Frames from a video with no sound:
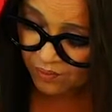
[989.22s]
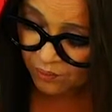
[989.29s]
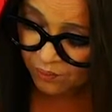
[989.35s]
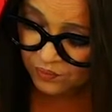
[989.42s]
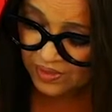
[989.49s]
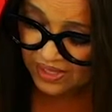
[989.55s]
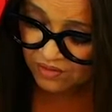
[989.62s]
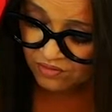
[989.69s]

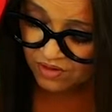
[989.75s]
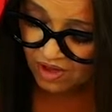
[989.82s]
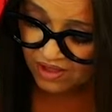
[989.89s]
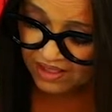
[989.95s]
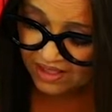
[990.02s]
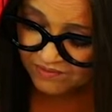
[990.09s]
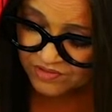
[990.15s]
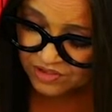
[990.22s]
They don't all
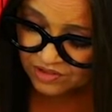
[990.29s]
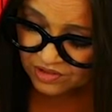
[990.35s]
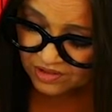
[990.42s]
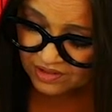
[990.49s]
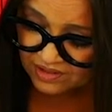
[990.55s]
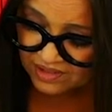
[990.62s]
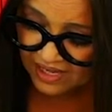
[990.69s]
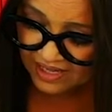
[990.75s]
have to look
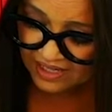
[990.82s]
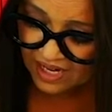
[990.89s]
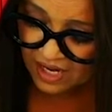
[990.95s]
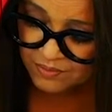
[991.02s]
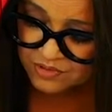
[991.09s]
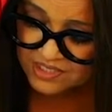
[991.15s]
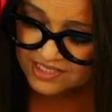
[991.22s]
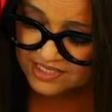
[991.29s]
alike.
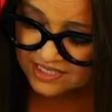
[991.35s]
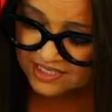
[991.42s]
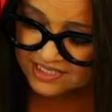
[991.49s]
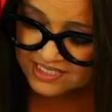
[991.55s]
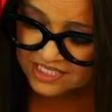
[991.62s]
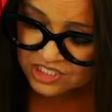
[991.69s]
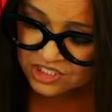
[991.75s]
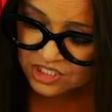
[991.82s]
I'm just gonna
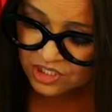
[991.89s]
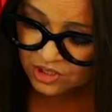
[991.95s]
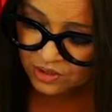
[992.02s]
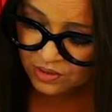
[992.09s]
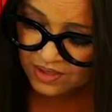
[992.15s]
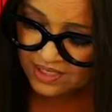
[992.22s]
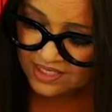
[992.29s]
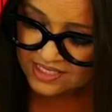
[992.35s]
teach you
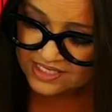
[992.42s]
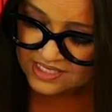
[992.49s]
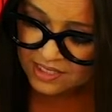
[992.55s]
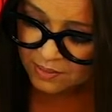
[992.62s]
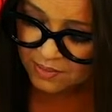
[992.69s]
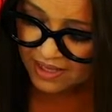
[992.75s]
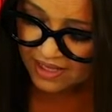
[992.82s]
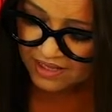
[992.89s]

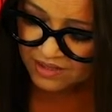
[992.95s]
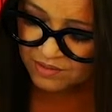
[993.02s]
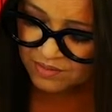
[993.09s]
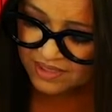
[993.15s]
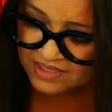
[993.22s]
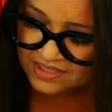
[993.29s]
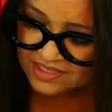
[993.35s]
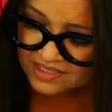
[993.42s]
some
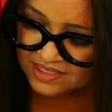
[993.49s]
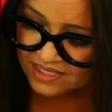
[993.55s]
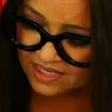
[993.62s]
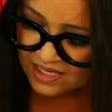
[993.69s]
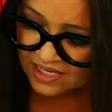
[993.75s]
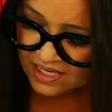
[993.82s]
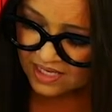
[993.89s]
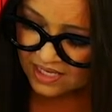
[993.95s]
elements,
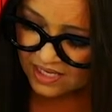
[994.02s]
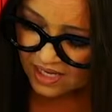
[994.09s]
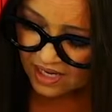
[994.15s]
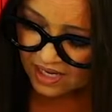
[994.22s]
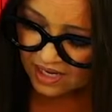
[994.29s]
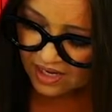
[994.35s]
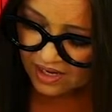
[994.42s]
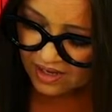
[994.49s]

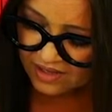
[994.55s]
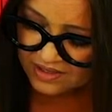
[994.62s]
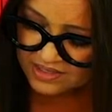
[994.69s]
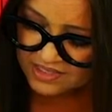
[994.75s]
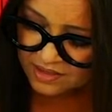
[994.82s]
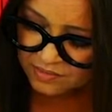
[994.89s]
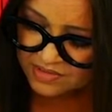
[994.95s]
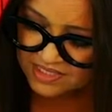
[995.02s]
uh,
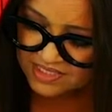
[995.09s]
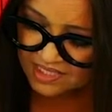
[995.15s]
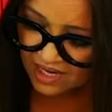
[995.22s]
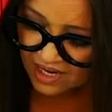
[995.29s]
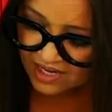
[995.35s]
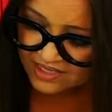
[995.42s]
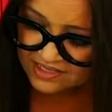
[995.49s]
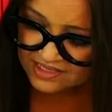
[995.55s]
some
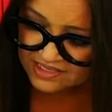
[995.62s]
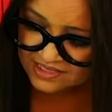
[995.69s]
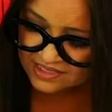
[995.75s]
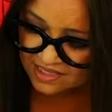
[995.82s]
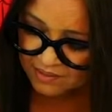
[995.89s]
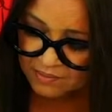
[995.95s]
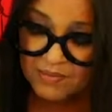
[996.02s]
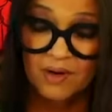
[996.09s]
designs
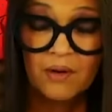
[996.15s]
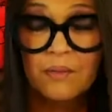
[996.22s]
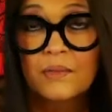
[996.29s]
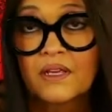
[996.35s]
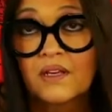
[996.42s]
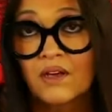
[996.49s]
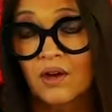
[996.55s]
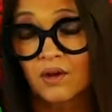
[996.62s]
that
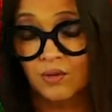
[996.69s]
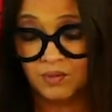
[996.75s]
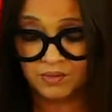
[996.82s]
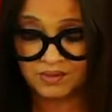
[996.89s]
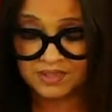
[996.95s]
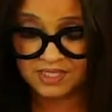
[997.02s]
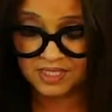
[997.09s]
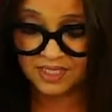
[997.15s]
Marimekko
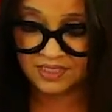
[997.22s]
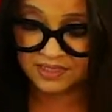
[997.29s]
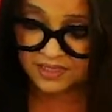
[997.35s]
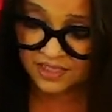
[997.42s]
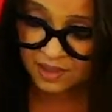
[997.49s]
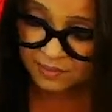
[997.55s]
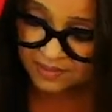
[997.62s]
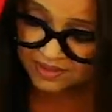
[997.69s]
did, the
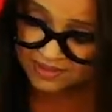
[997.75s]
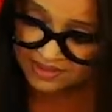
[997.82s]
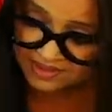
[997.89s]
company